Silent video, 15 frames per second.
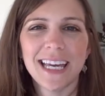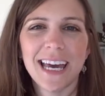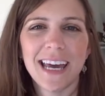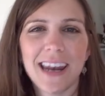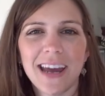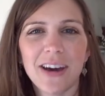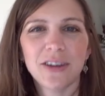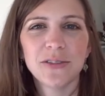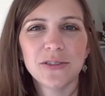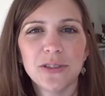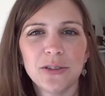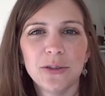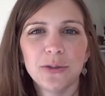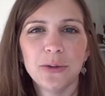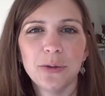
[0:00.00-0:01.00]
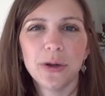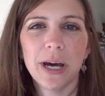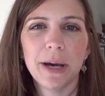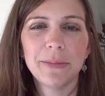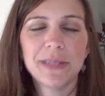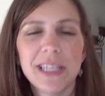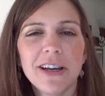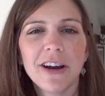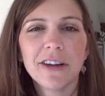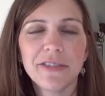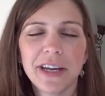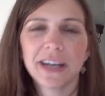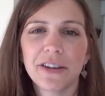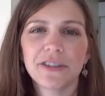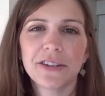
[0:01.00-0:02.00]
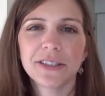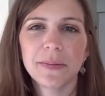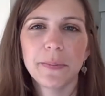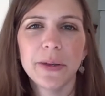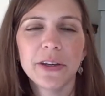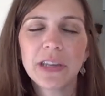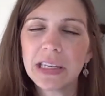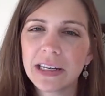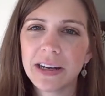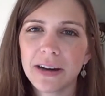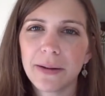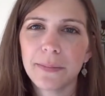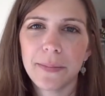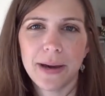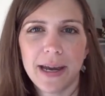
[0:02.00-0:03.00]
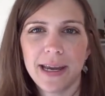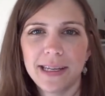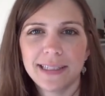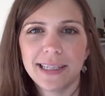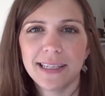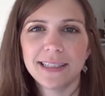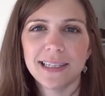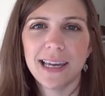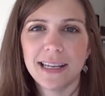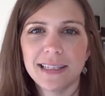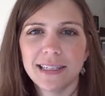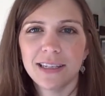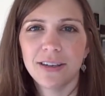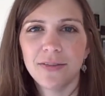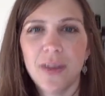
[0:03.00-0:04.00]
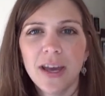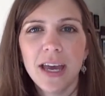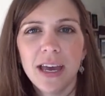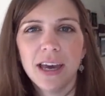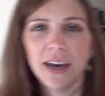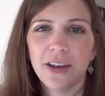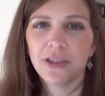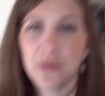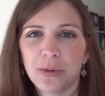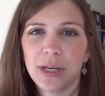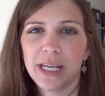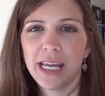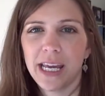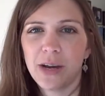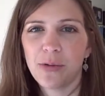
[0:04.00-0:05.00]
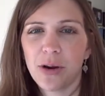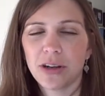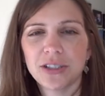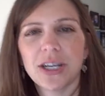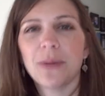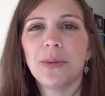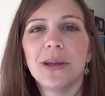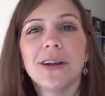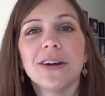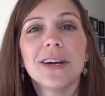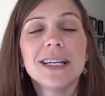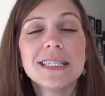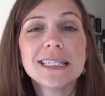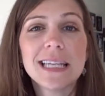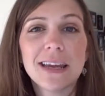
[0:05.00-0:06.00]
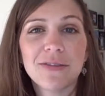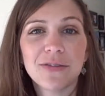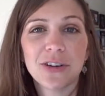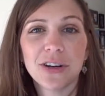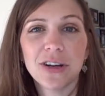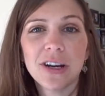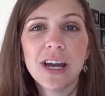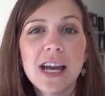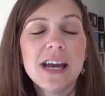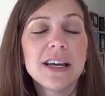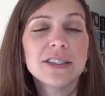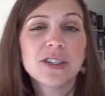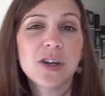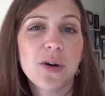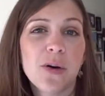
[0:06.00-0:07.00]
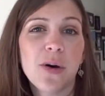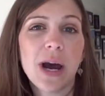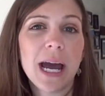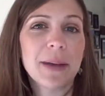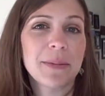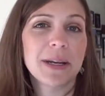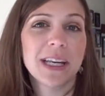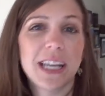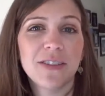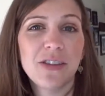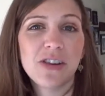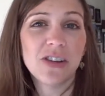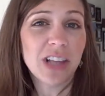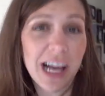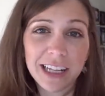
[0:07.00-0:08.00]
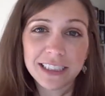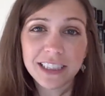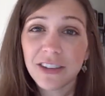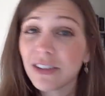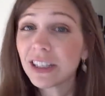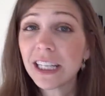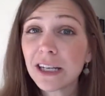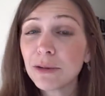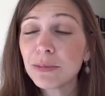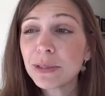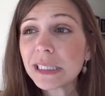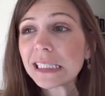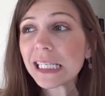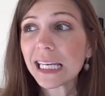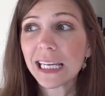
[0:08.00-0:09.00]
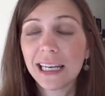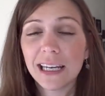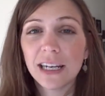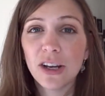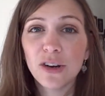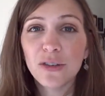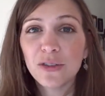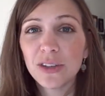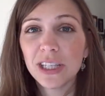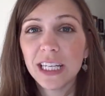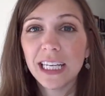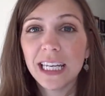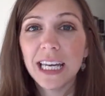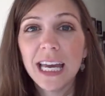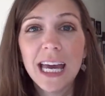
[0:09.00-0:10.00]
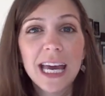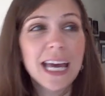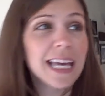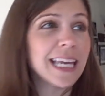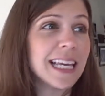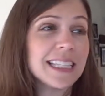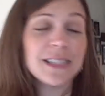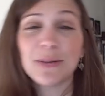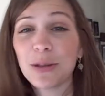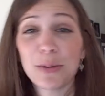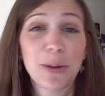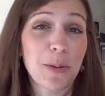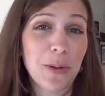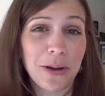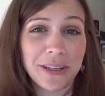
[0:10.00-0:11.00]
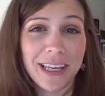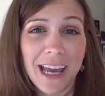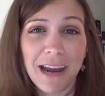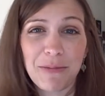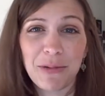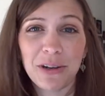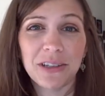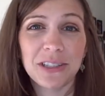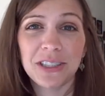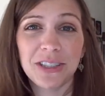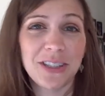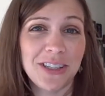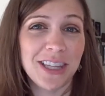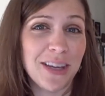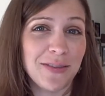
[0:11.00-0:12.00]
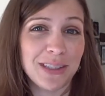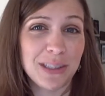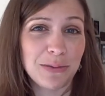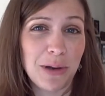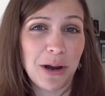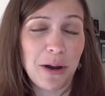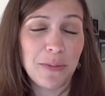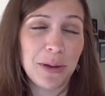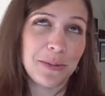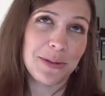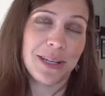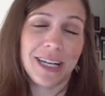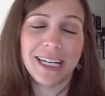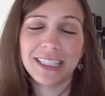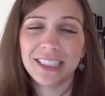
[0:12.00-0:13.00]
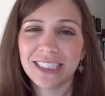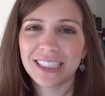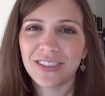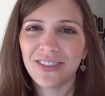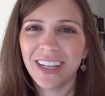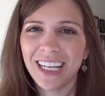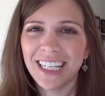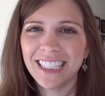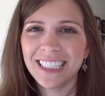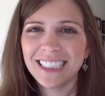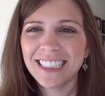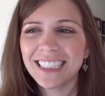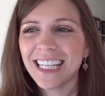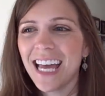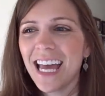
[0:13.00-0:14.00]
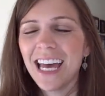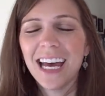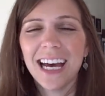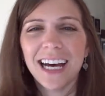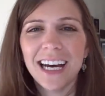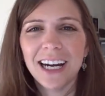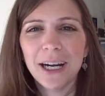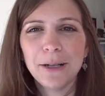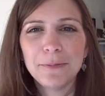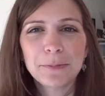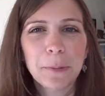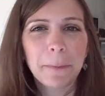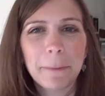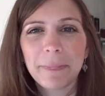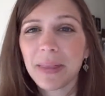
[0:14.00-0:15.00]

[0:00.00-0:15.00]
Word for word: to head out to um, T. Harv Eker's Millionaire Mind Intensive, a three-day workshop here in Denver. So I'm going to give you lots of clips and hopefully get some other people on camera and show you them as well. Maybe not, just depends. Um,